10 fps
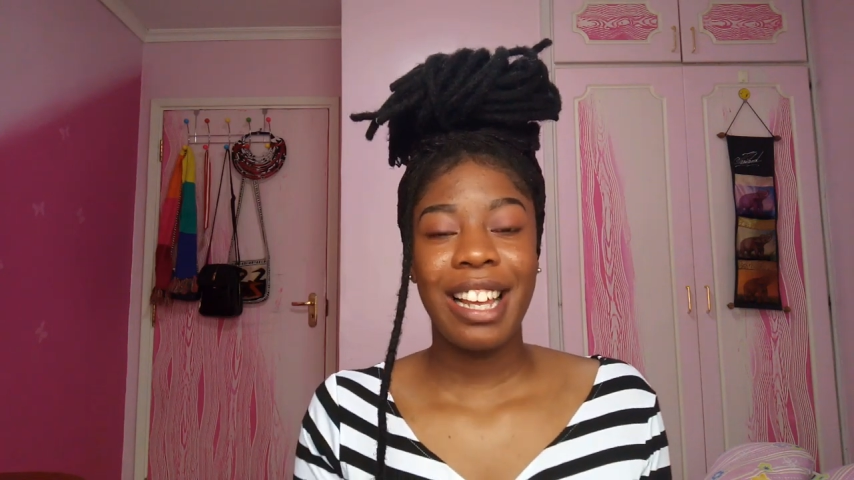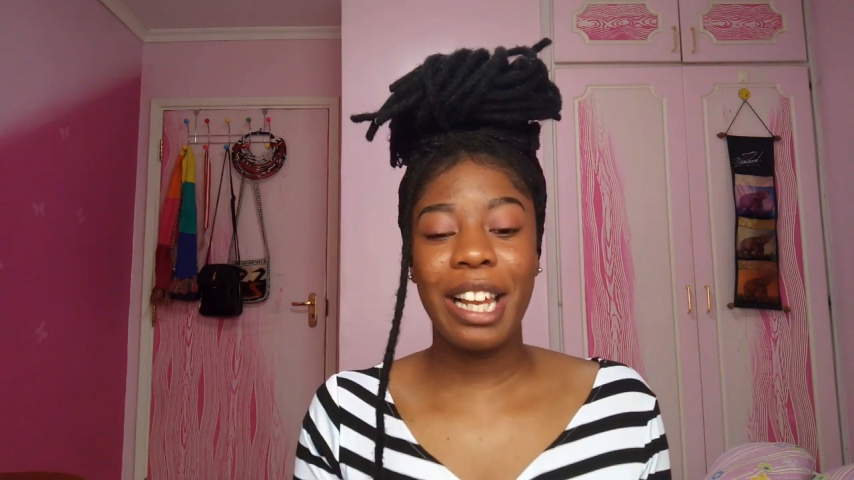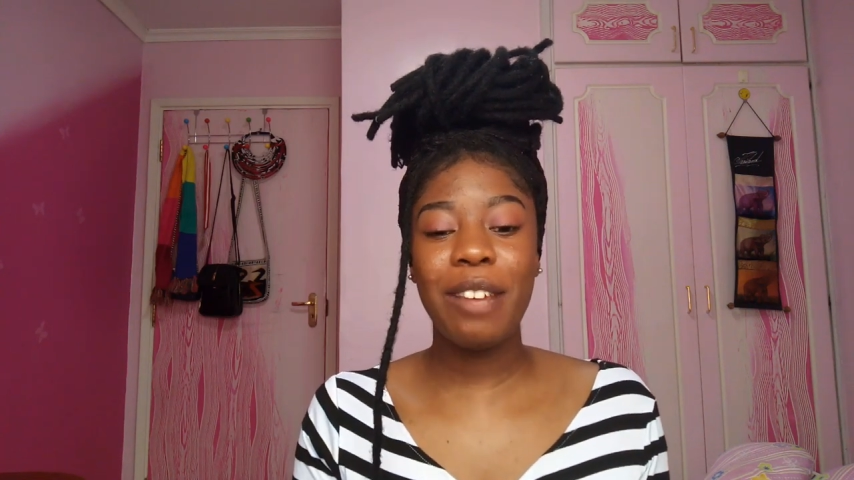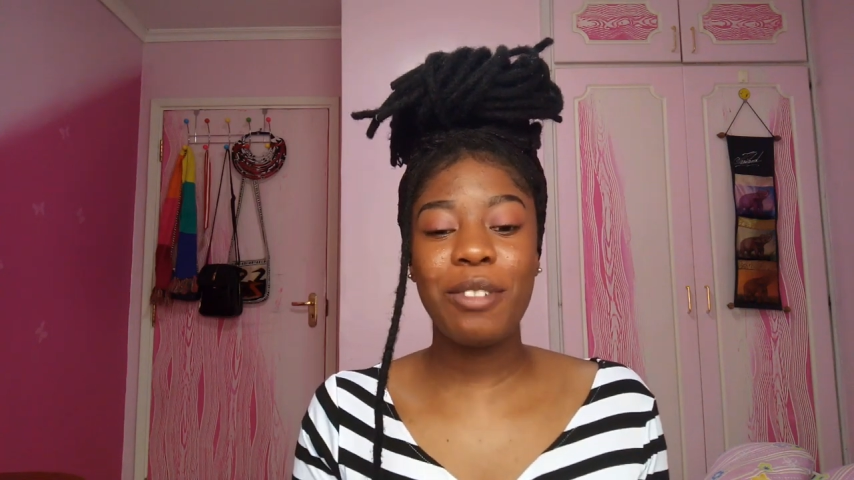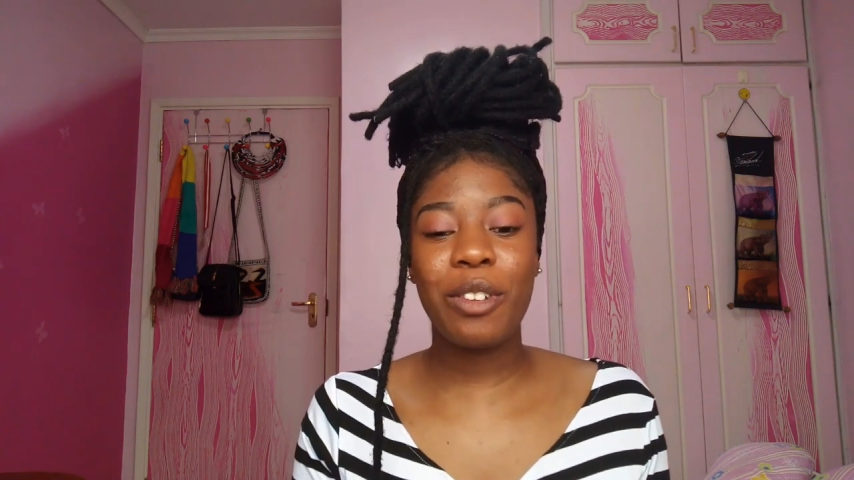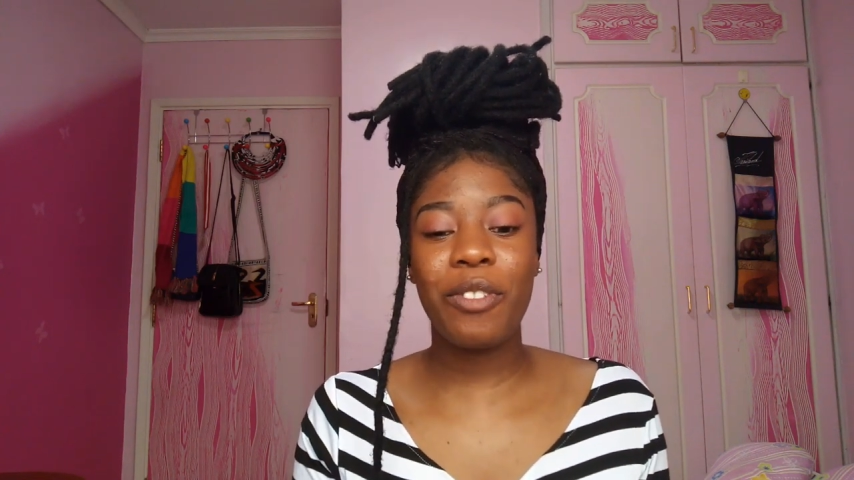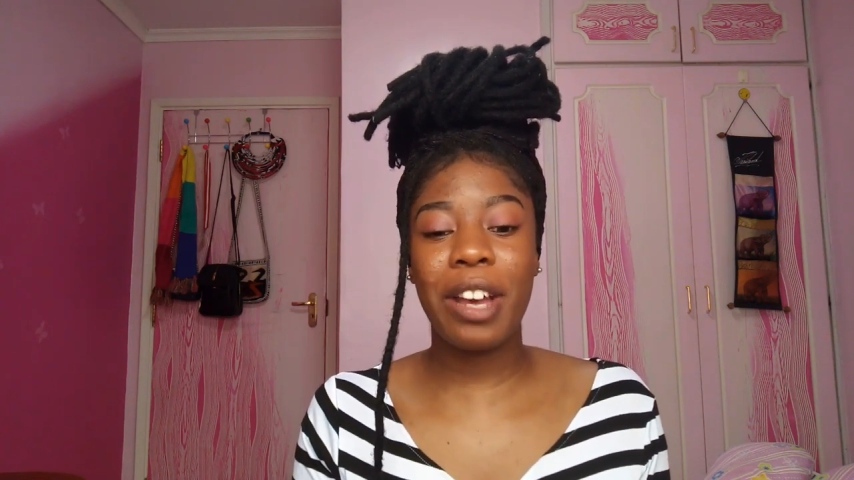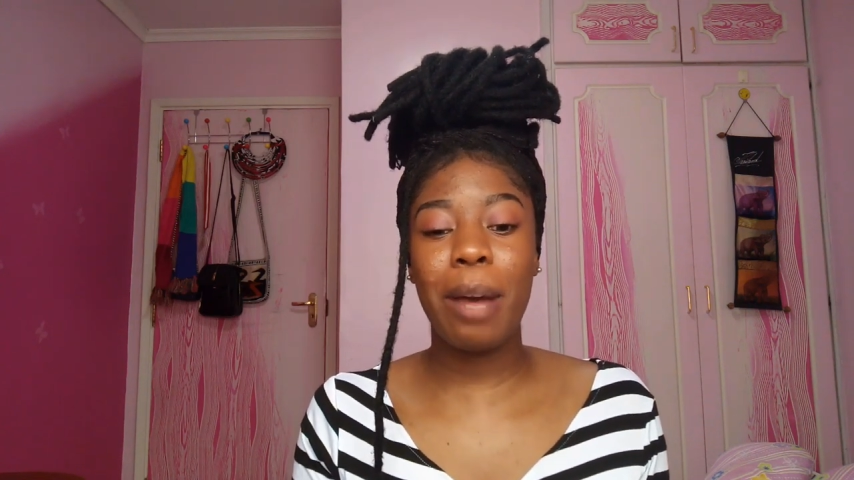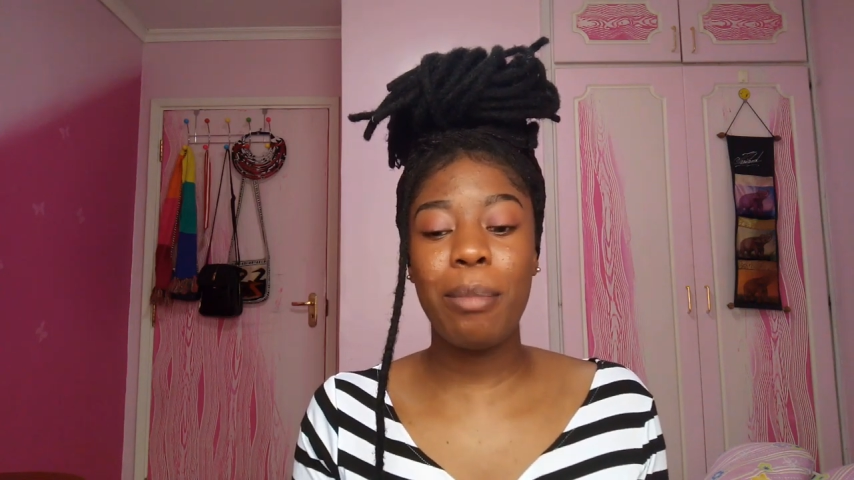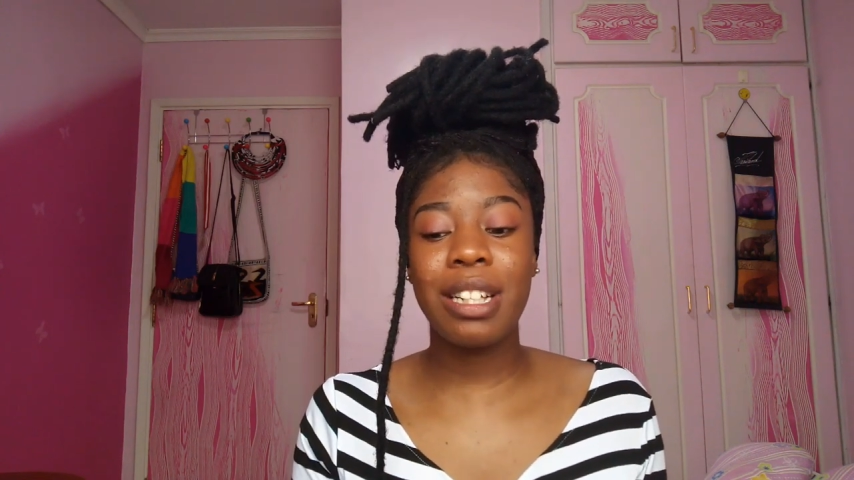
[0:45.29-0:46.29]
Leaves of
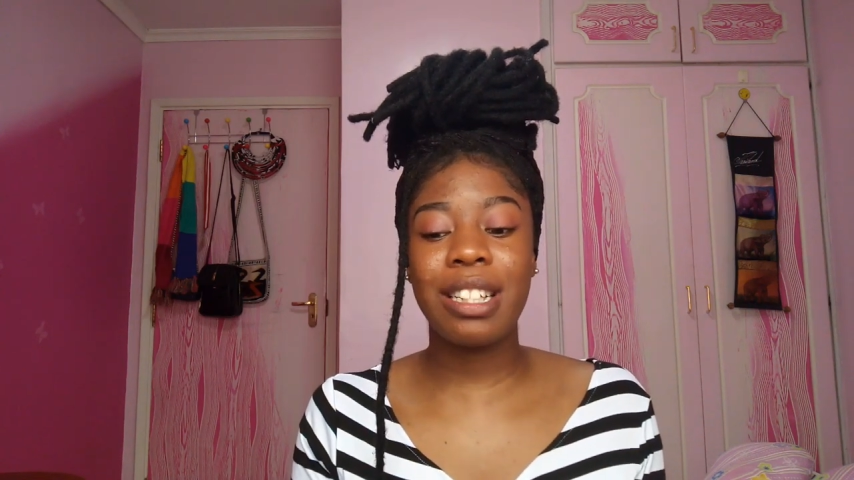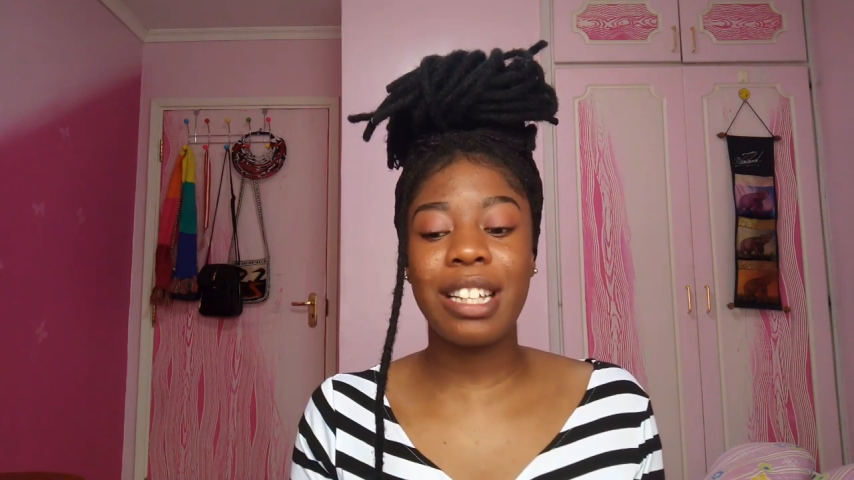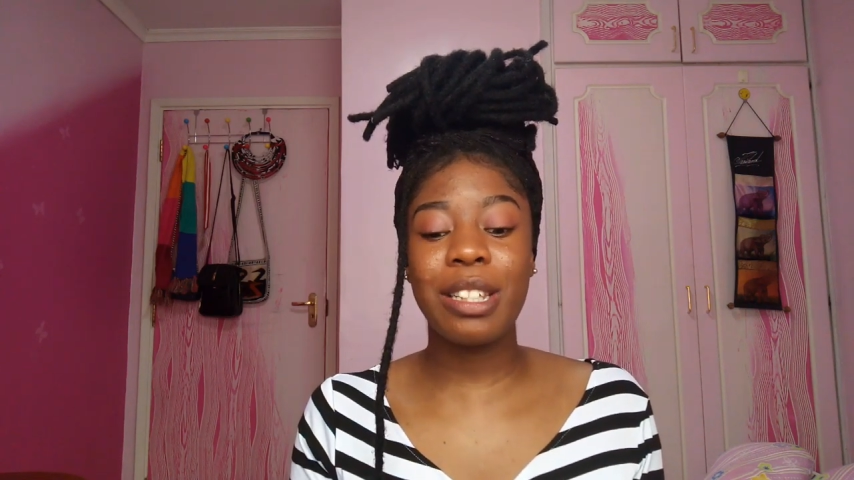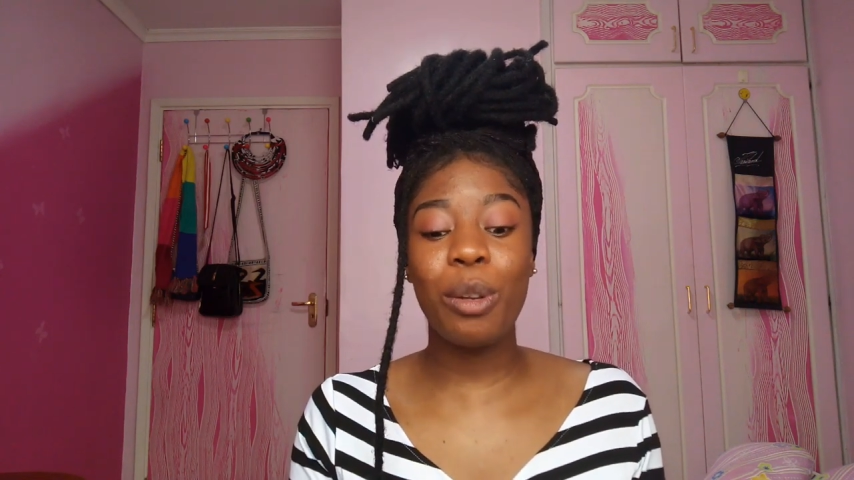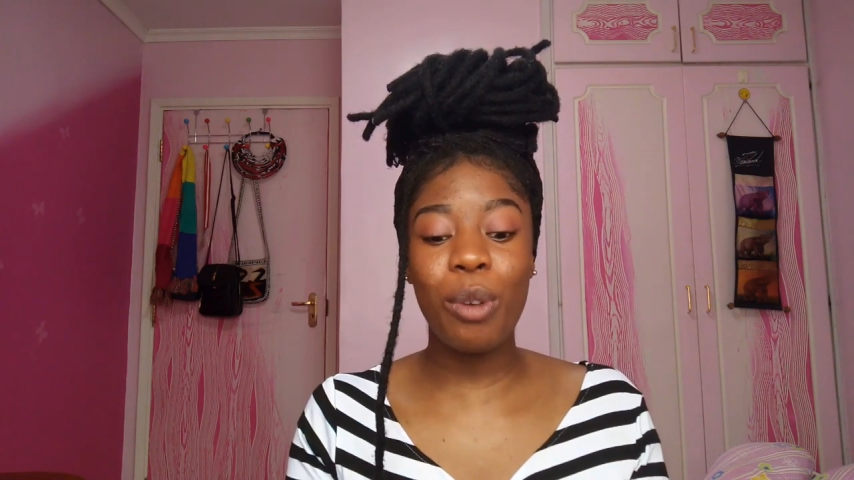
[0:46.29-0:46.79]
cabbage, as in